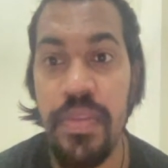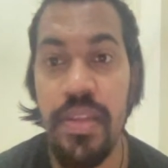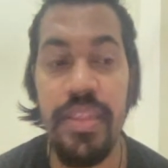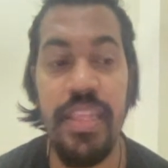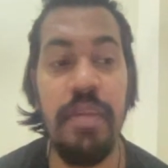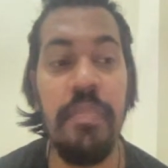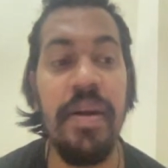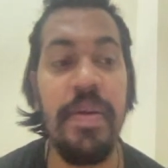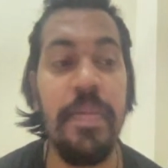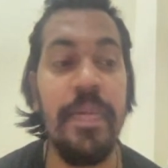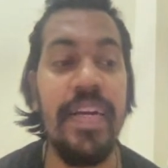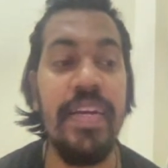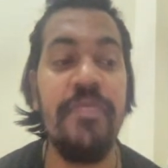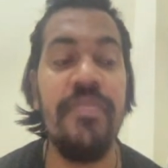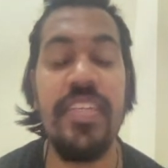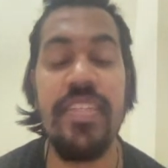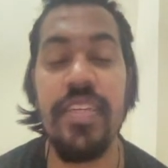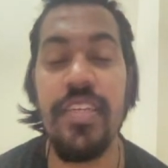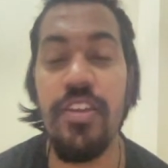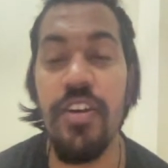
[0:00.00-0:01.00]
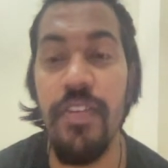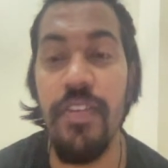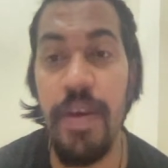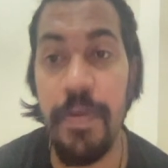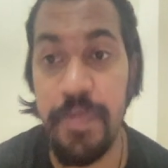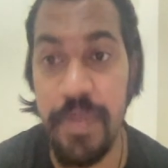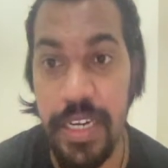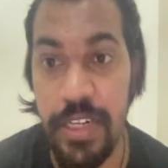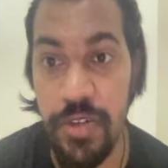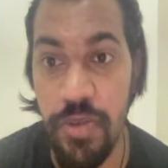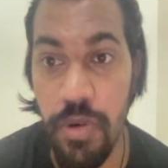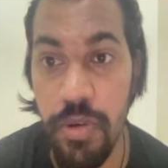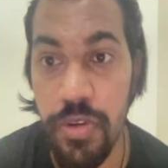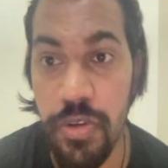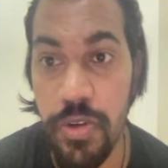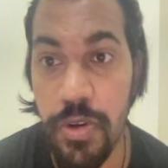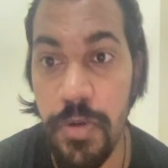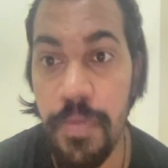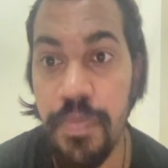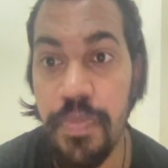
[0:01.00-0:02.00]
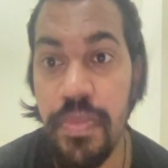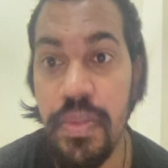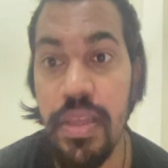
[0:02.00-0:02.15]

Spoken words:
they might be defacing your websites also,